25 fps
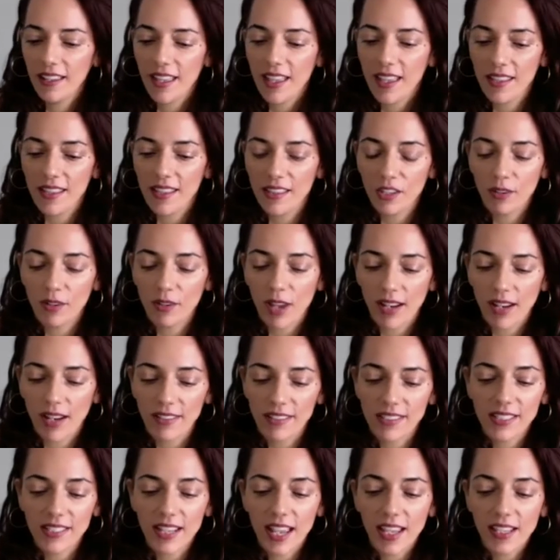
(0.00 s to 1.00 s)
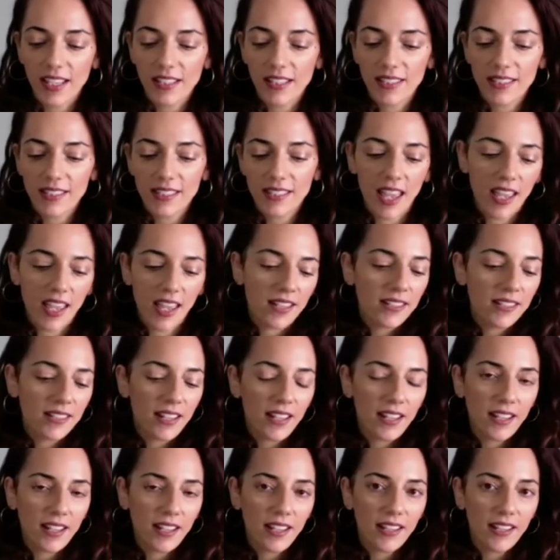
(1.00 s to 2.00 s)
in the United States. And
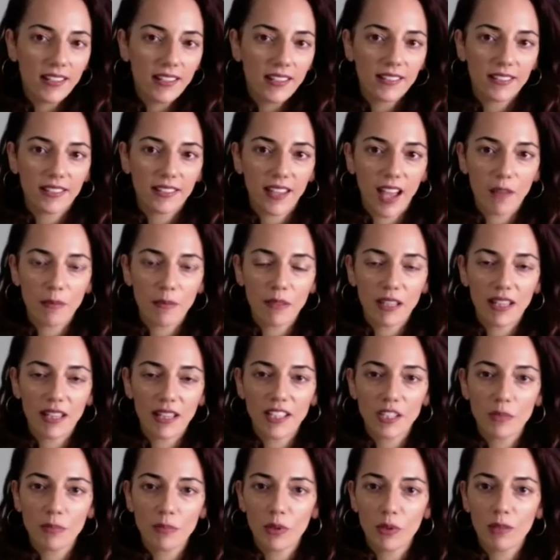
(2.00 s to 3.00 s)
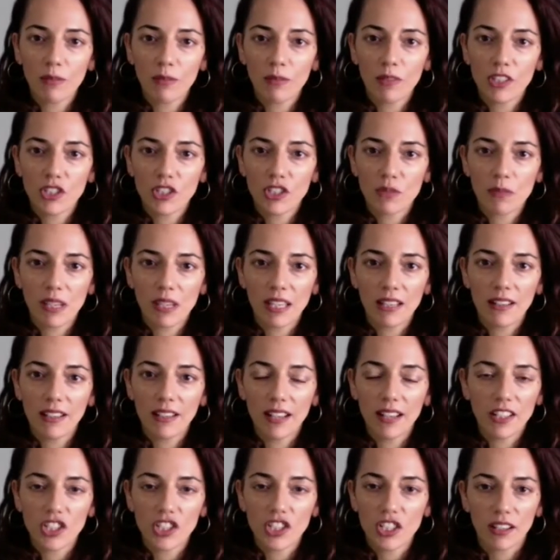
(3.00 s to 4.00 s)
uh, I mean, that's pretty much me in a
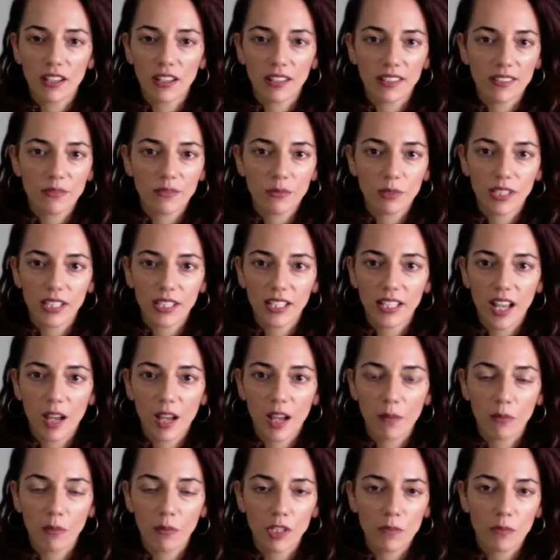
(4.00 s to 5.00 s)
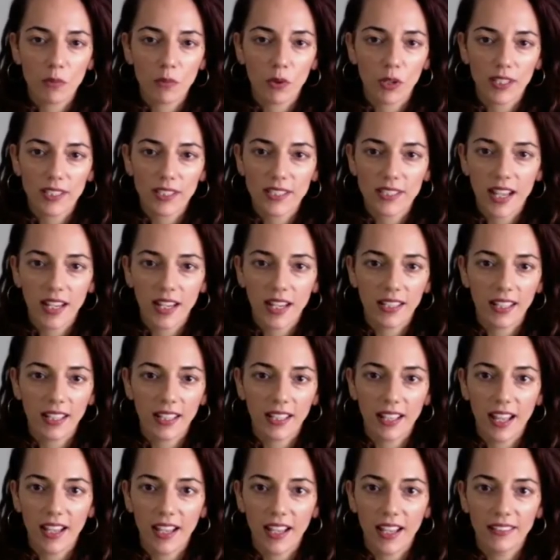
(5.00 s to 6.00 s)
nutshell. It's really not much more exciting than
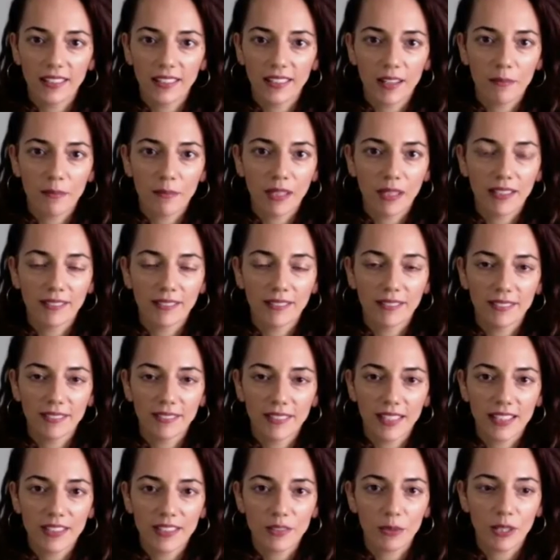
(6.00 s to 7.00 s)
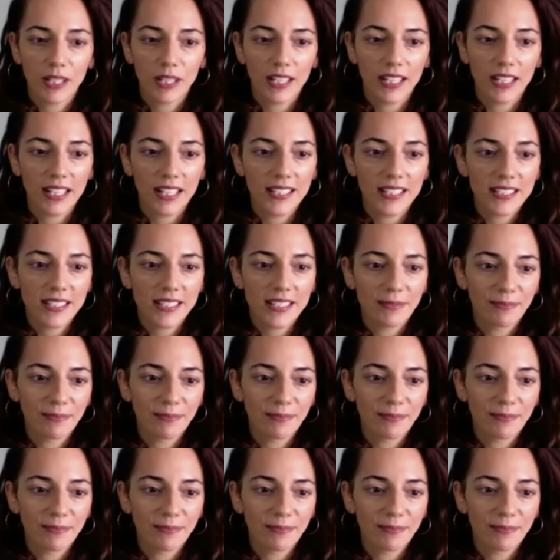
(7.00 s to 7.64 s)
that. I mean, that's what it is.